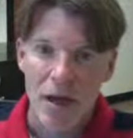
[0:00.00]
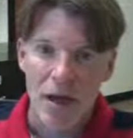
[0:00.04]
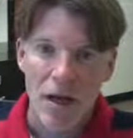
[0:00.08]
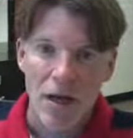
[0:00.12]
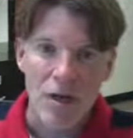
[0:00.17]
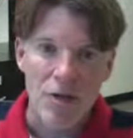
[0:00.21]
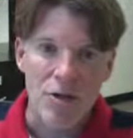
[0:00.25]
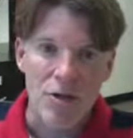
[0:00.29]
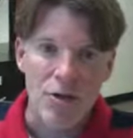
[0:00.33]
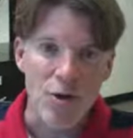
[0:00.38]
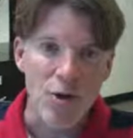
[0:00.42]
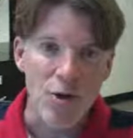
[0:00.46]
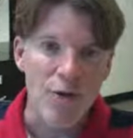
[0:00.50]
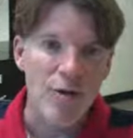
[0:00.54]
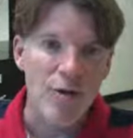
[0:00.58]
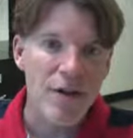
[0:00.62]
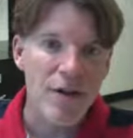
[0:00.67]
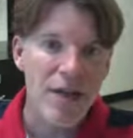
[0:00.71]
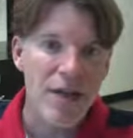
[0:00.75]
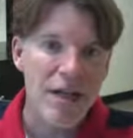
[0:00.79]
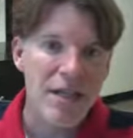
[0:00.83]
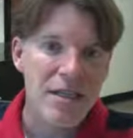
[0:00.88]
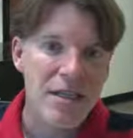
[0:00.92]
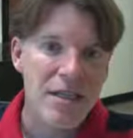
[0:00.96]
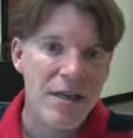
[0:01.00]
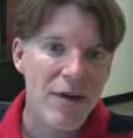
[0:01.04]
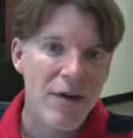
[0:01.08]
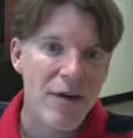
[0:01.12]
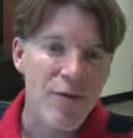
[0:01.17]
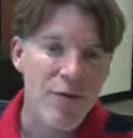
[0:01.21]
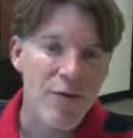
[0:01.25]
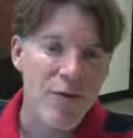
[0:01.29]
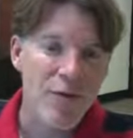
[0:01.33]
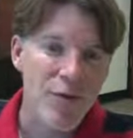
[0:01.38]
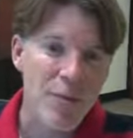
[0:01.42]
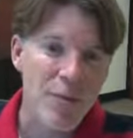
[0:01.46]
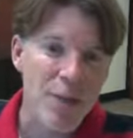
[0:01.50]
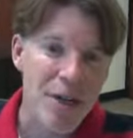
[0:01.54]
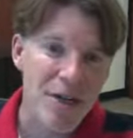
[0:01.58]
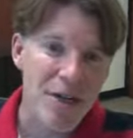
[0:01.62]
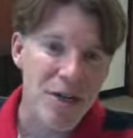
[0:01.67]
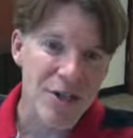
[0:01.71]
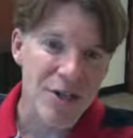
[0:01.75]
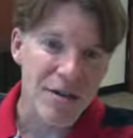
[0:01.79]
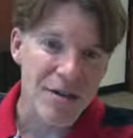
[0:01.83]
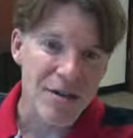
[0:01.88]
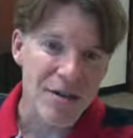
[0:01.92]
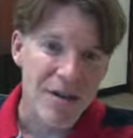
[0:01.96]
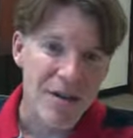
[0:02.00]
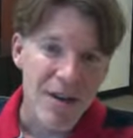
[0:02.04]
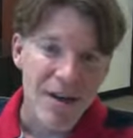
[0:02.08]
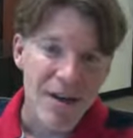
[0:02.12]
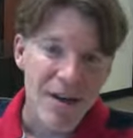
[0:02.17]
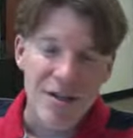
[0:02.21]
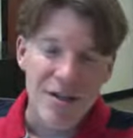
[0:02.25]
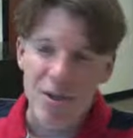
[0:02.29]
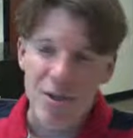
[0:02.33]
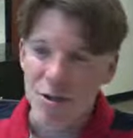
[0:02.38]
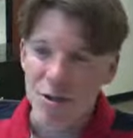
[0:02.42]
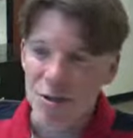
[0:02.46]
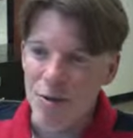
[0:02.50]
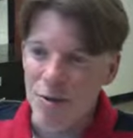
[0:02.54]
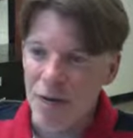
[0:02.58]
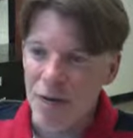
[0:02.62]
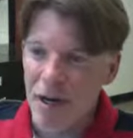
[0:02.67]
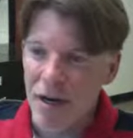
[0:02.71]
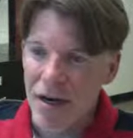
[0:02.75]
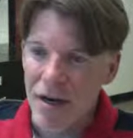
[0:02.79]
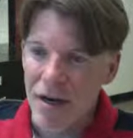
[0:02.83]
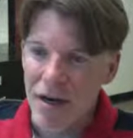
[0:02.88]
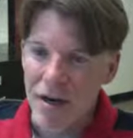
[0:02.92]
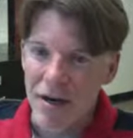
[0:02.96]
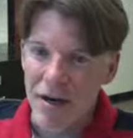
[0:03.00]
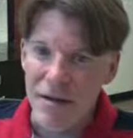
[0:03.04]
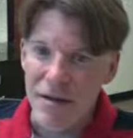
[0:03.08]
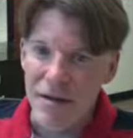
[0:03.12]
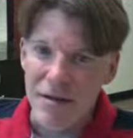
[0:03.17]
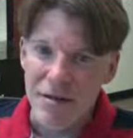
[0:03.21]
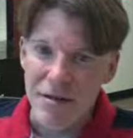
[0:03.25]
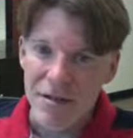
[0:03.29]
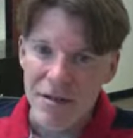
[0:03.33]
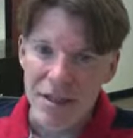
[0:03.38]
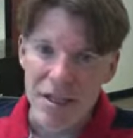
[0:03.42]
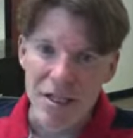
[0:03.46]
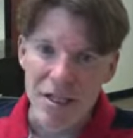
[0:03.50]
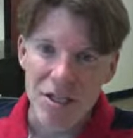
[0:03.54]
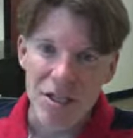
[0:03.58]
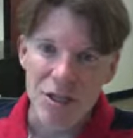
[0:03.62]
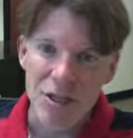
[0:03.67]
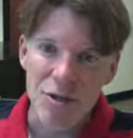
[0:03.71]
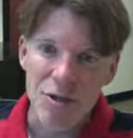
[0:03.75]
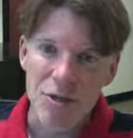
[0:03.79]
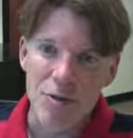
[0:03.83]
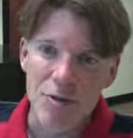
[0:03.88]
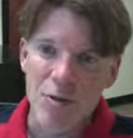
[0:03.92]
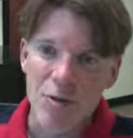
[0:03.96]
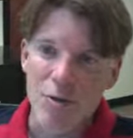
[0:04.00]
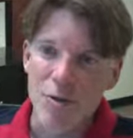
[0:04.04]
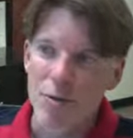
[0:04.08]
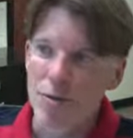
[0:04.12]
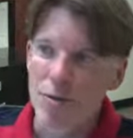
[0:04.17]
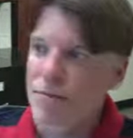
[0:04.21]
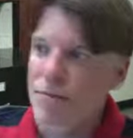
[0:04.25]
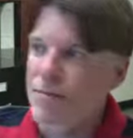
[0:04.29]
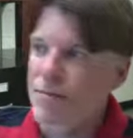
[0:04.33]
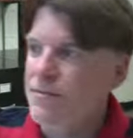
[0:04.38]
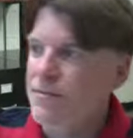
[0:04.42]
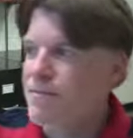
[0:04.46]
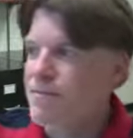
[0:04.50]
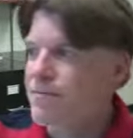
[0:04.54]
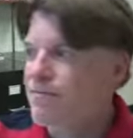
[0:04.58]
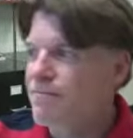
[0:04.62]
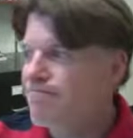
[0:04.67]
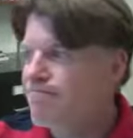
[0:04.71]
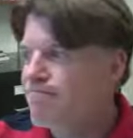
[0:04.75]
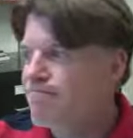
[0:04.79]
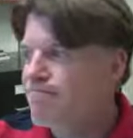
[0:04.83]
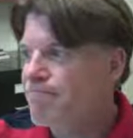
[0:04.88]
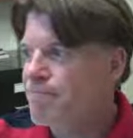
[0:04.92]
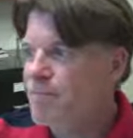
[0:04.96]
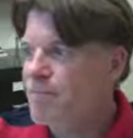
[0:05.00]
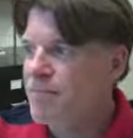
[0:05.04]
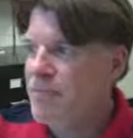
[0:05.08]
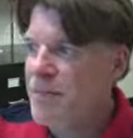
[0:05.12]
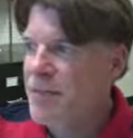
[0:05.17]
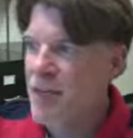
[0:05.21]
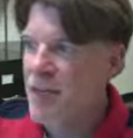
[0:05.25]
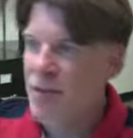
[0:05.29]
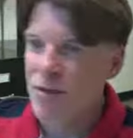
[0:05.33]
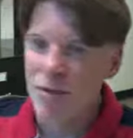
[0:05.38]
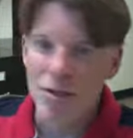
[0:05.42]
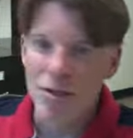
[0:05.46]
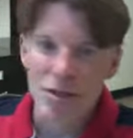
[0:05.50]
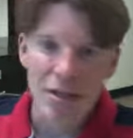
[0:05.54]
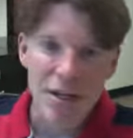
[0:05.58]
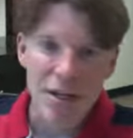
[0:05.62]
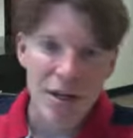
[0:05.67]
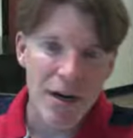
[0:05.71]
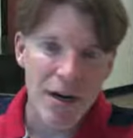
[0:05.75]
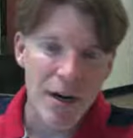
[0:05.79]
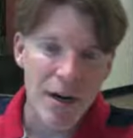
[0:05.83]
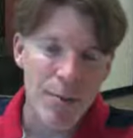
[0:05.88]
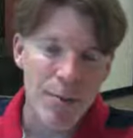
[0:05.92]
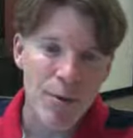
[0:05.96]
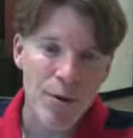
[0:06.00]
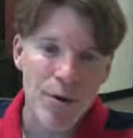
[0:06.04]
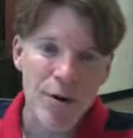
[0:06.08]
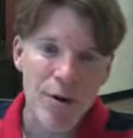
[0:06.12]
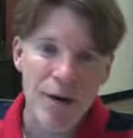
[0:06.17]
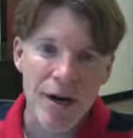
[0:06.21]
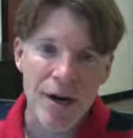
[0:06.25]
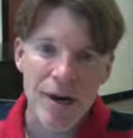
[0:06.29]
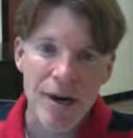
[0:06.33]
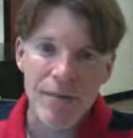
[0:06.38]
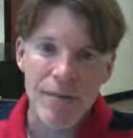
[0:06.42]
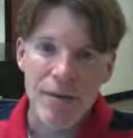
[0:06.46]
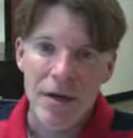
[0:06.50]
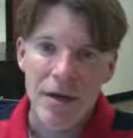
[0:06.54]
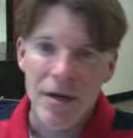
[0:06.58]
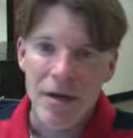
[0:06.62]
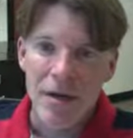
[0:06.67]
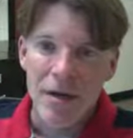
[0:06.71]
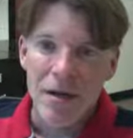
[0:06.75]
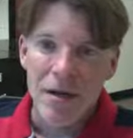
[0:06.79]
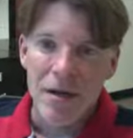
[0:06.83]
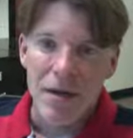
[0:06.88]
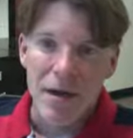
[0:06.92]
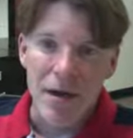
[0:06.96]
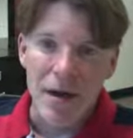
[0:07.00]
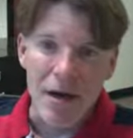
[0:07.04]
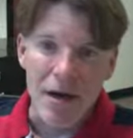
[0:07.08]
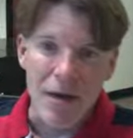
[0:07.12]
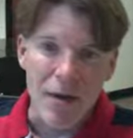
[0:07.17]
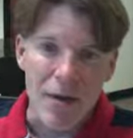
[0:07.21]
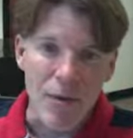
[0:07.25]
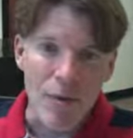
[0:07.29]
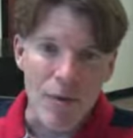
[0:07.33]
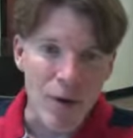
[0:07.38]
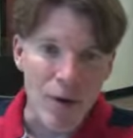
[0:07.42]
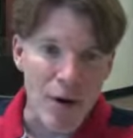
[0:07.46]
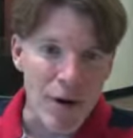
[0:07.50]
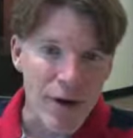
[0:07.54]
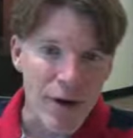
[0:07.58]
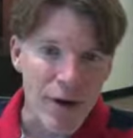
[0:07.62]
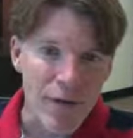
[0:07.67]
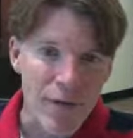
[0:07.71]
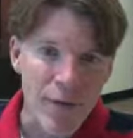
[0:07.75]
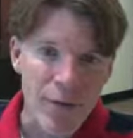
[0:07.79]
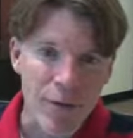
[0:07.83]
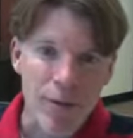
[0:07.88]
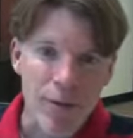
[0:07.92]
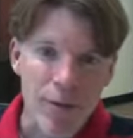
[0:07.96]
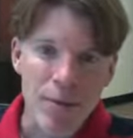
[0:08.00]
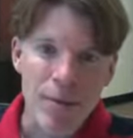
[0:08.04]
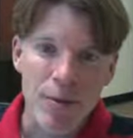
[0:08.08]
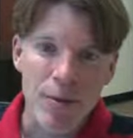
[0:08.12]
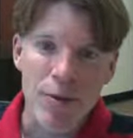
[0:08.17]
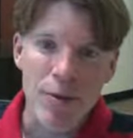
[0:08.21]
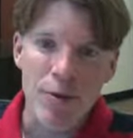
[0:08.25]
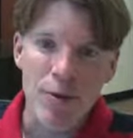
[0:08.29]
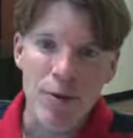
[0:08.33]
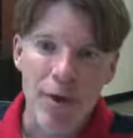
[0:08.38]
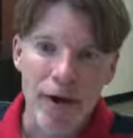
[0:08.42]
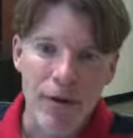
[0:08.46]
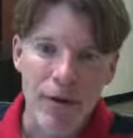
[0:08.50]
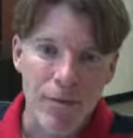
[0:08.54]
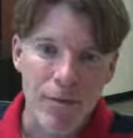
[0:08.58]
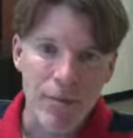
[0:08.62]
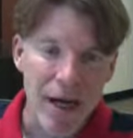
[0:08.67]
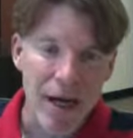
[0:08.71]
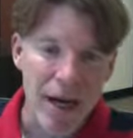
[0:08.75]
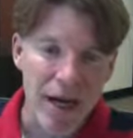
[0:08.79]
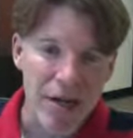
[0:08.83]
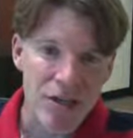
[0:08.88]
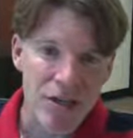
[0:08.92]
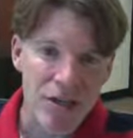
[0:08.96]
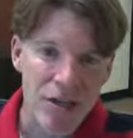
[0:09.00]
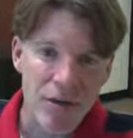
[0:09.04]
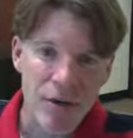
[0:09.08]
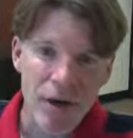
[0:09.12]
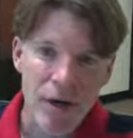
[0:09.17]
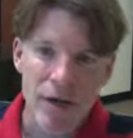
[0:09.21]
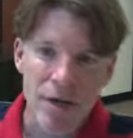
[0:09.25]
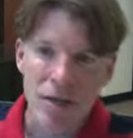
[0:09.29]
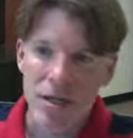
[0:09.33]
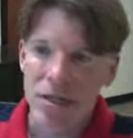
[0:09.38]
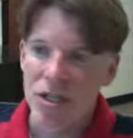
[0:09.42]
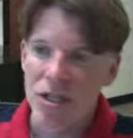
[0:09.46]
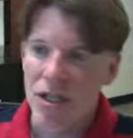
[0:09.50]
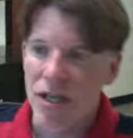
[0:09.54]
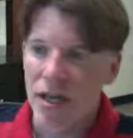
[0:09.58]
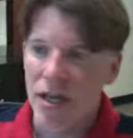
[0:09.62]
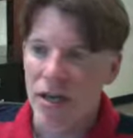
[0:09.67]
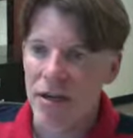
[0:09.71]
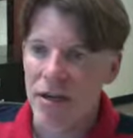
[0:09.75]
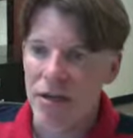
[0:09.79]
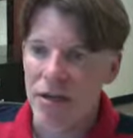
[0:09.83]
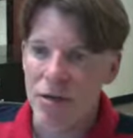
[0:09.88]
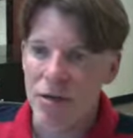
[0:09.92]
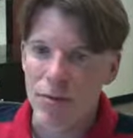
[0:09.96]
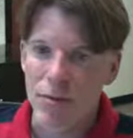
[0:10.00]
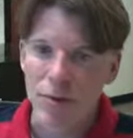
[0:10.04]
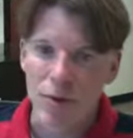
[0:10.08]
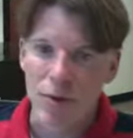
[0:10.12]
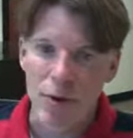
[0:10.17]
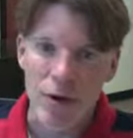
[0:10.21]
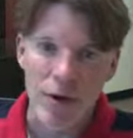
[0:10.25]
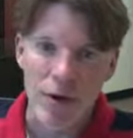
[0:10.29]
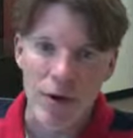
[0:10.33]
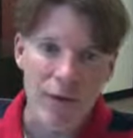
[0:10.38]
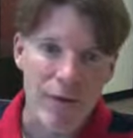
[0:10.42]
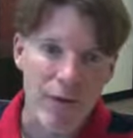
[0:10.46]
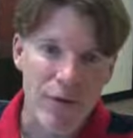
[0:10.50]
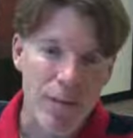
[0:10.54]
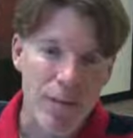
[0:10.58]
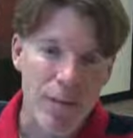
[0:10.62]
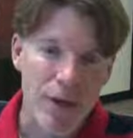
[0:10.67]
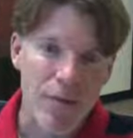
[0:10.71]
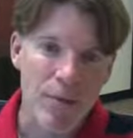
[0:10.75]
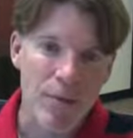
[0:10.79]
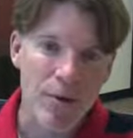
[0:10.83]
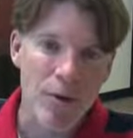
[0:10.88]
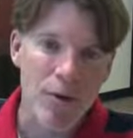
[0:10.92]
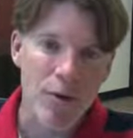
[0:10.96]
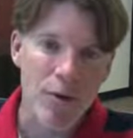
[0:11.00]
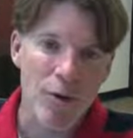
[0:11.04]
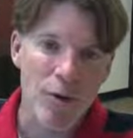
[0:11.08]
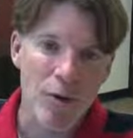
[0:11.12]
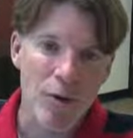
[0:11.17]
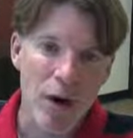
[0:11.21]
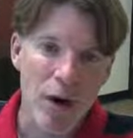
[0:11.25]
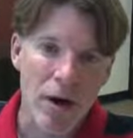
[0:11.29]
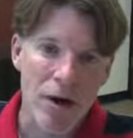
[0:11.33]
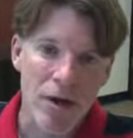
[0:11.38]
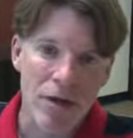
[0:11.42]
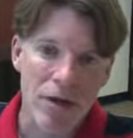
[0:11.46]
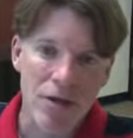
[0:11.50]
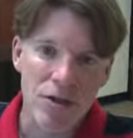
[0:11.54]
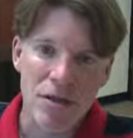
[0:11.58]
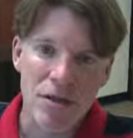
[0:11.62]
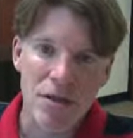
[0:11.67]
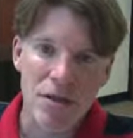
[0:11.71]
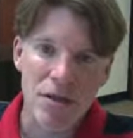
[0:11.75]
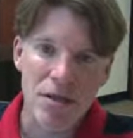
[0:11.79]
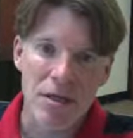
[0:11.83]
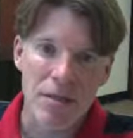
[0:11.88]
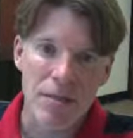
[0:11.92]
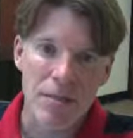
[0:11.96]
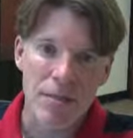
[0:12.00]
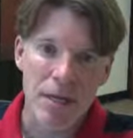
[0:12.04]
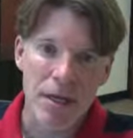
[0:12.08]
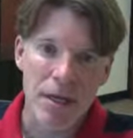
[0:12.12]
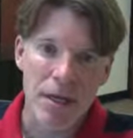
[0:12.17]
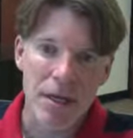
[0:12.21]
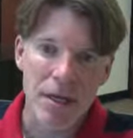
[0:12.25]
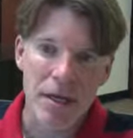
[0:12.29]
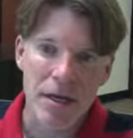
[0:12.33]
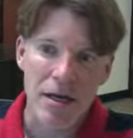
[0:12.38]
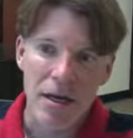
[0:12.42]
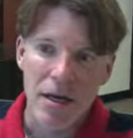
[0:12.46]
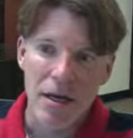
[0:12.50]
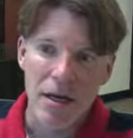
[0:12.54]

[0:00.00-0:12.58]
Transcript: So hopefully that's enough information to get you interested in our program. We're looking for people who have a passion around education. We're looking for people who are interested in being